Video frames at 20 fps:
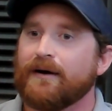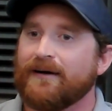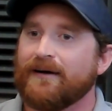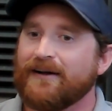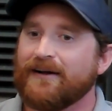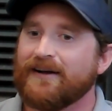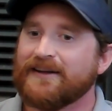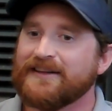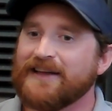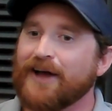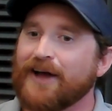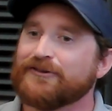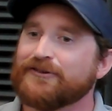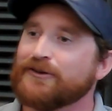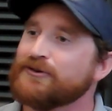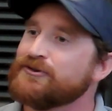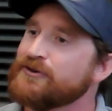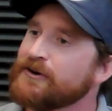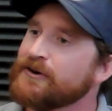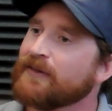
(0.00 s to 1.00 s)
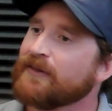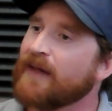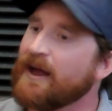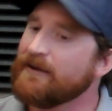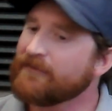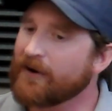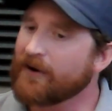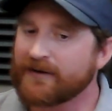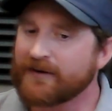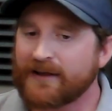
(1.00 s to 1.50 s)
Yeah, so junior
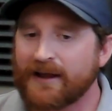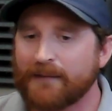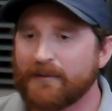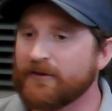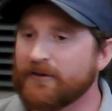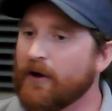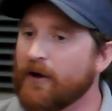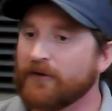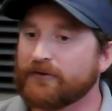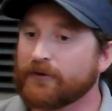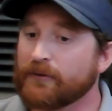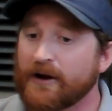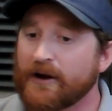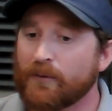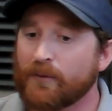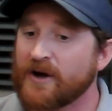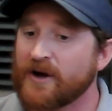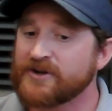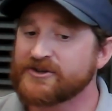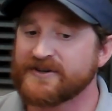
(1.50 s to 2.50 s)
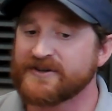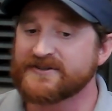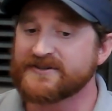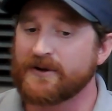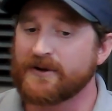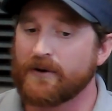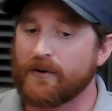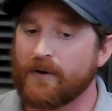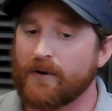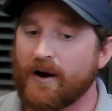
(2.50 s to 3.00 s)
lifeguard camp. No, it's a great question.
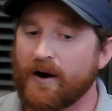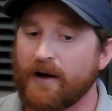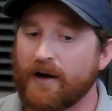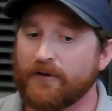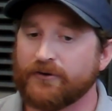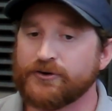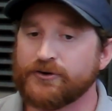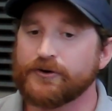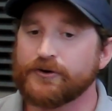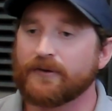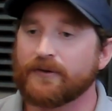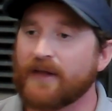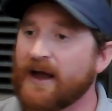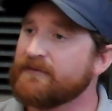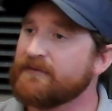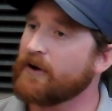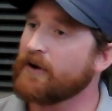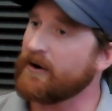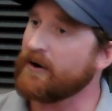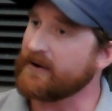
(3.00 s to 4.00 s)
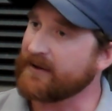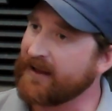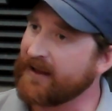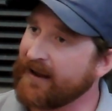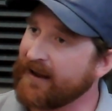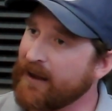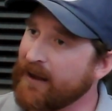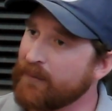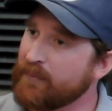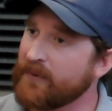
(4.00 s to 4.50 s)
So the junior lifeguard
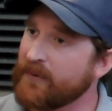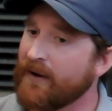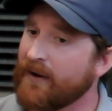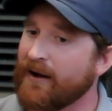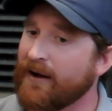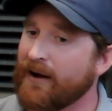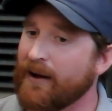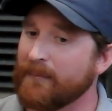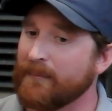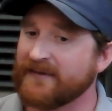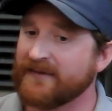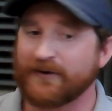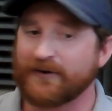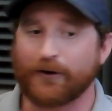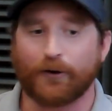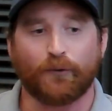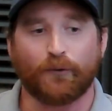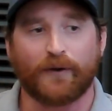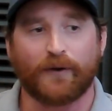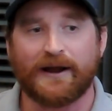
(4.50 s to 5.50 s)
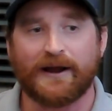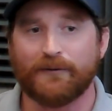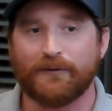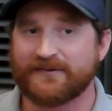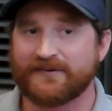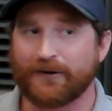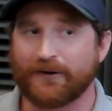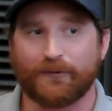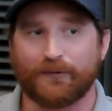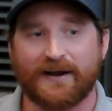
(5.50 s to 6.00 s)
camp, it's a great
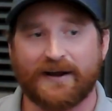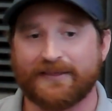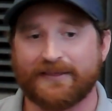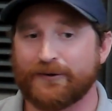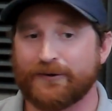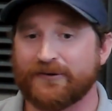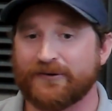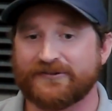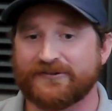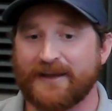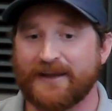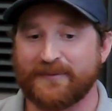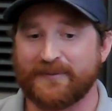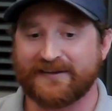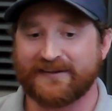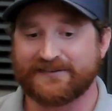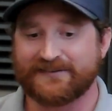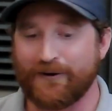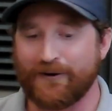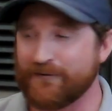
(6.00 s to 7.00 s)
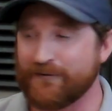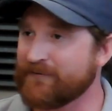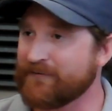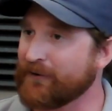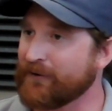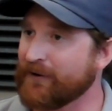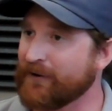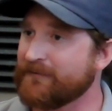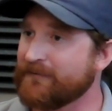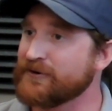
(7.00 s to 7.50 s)
little stepping stone
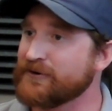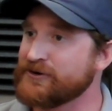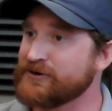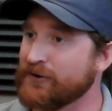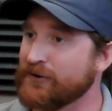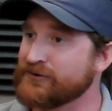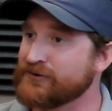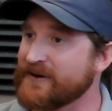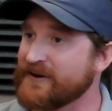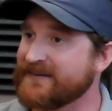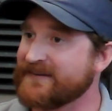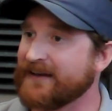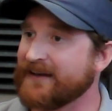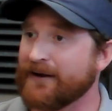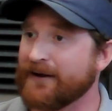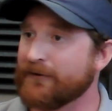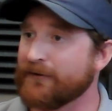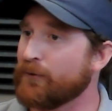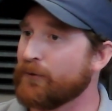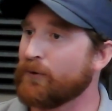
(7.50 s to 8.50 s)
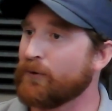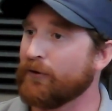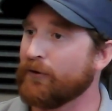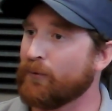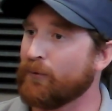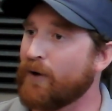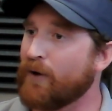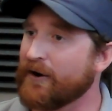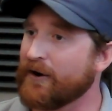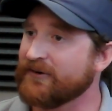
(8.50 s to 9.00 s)
for children to get into the world of
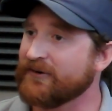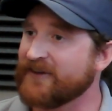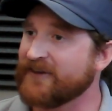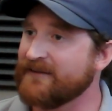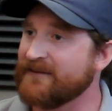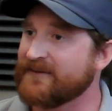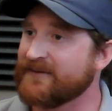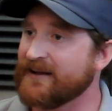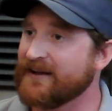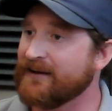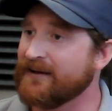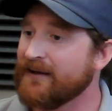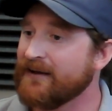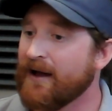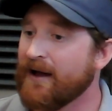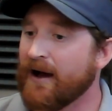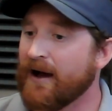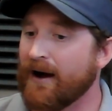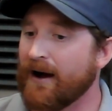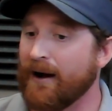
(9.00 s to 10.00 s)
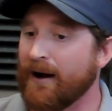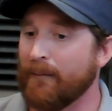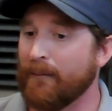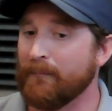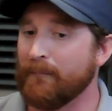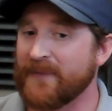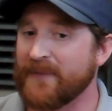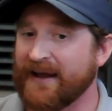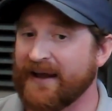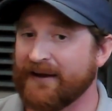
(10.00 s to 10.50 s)
water safety,
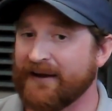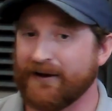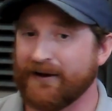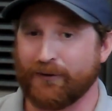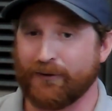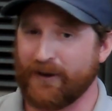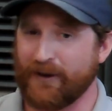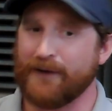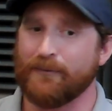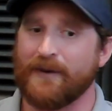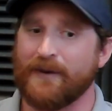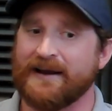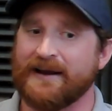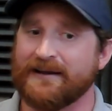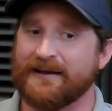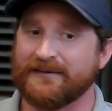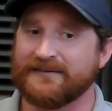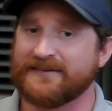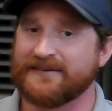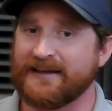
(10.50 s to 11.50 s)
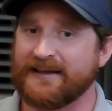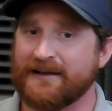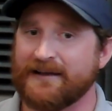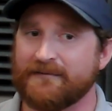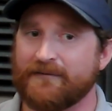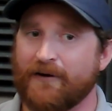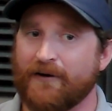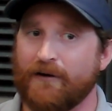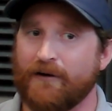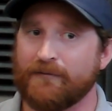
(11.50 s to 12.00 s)
and a great way to get
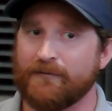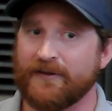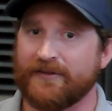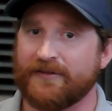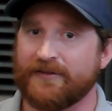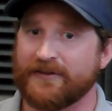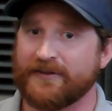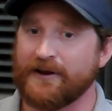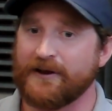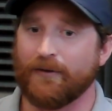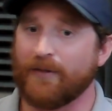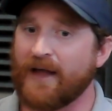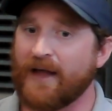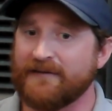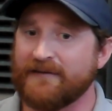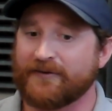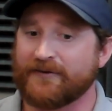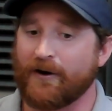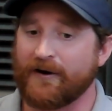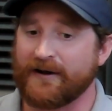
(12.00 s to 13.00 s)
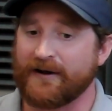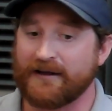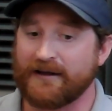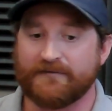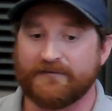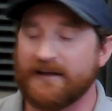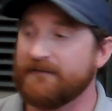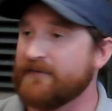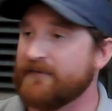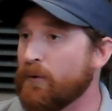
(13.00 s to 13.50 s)
involved with lifeguarding
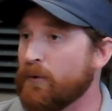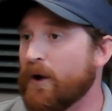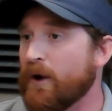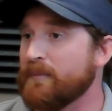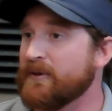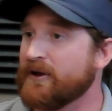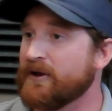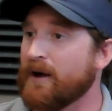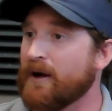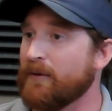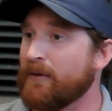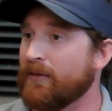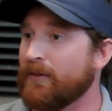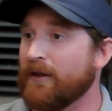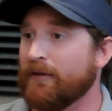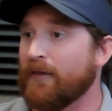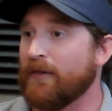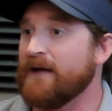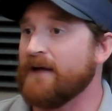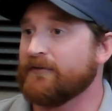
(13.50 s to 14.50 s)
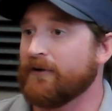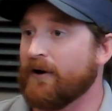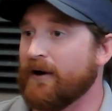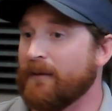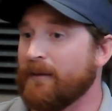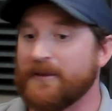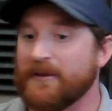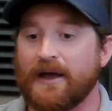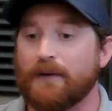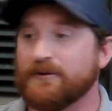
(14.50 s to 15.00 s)
if they want to become a lifeguard. I
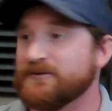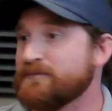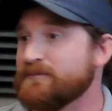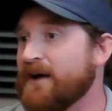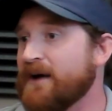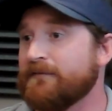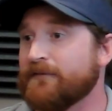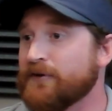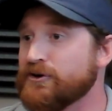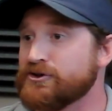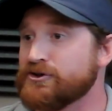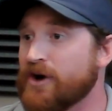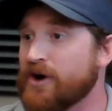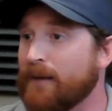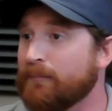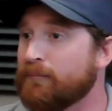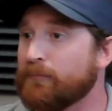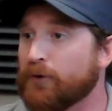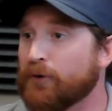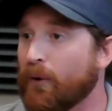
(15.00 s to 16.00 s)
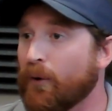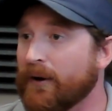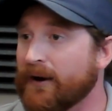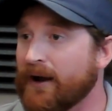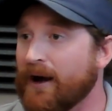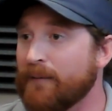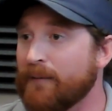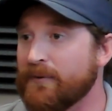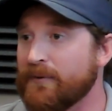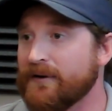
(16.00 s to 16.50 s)
mean, that was my first job growing
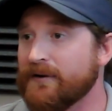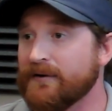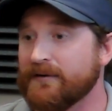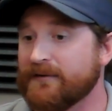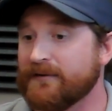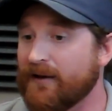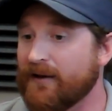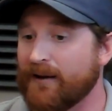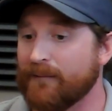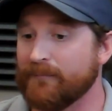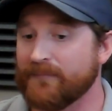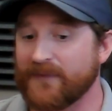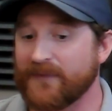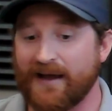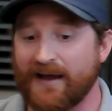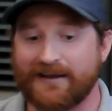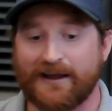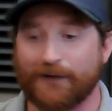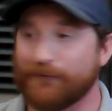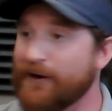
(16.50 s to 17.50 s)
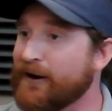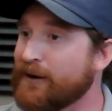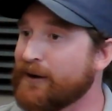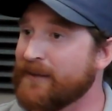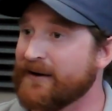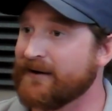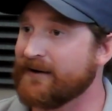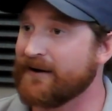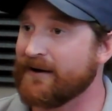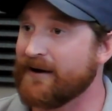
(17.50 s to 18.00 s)
up, and I can't
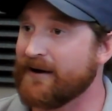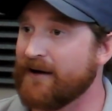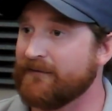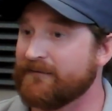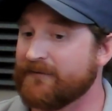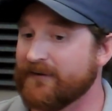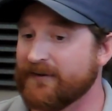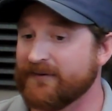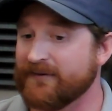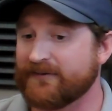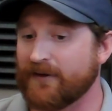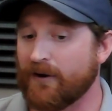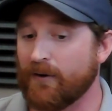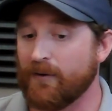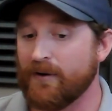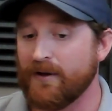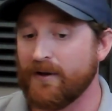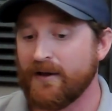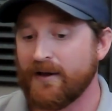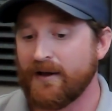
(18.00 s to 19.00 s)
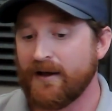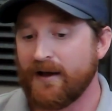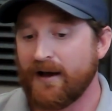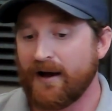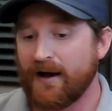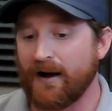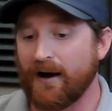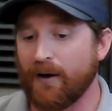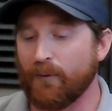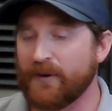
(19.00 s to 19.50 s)
recommend it enough. And so
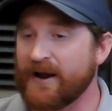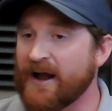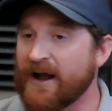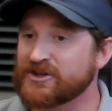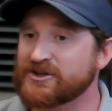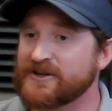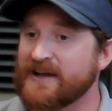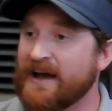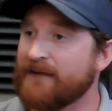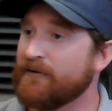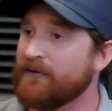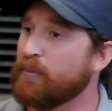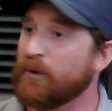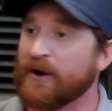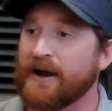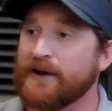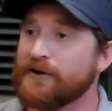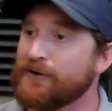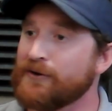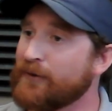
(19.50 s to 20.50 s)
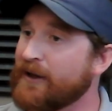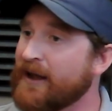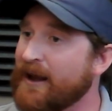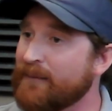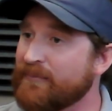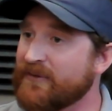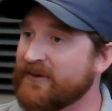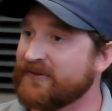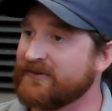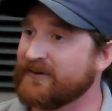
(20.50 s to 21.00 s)
we actually have a brand new
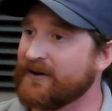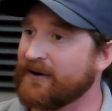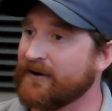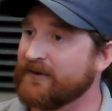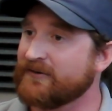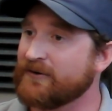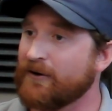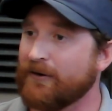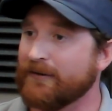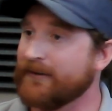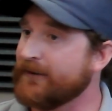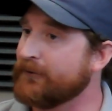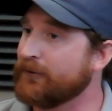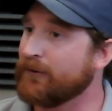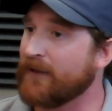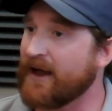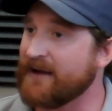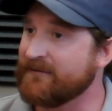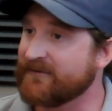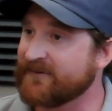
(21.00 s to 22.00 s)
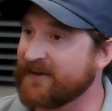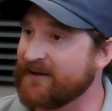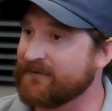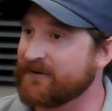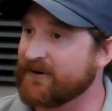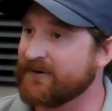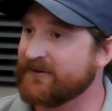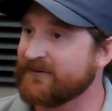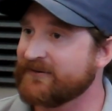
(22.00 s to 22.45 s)
camp this year. It's called Little Lifesavers.